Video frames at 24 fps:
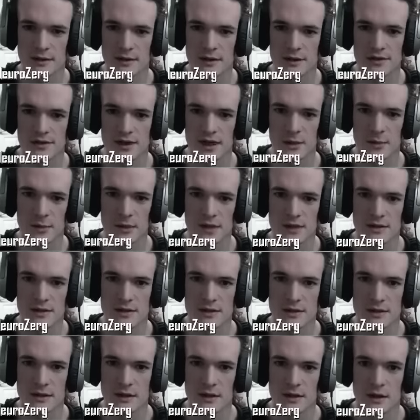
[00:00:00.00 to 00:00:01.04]
gonna take a
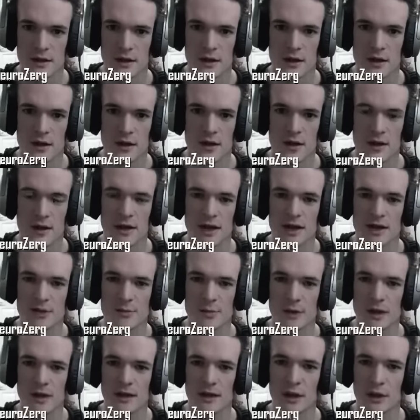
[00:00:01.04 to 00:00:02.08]
base.
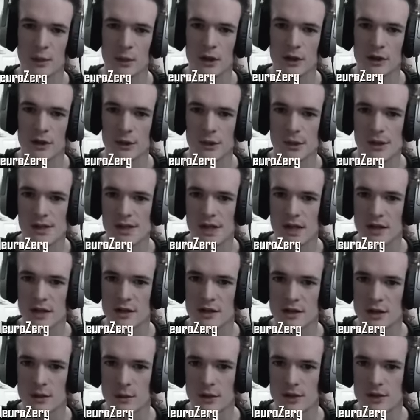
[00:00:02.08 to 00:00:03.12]
Expanding while you attack
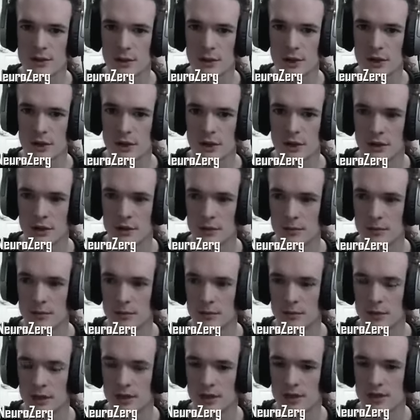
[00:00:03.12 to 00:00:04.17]
is always really good
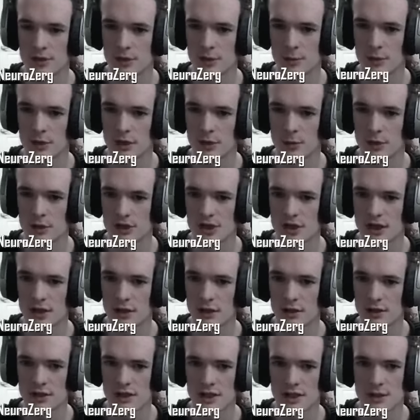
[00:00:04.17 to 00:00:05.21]
because you're pretty much
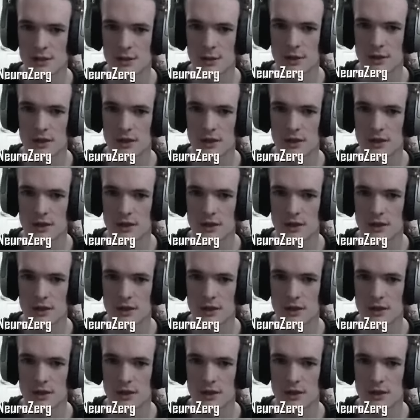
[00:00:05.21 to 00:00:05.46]
guaranteed to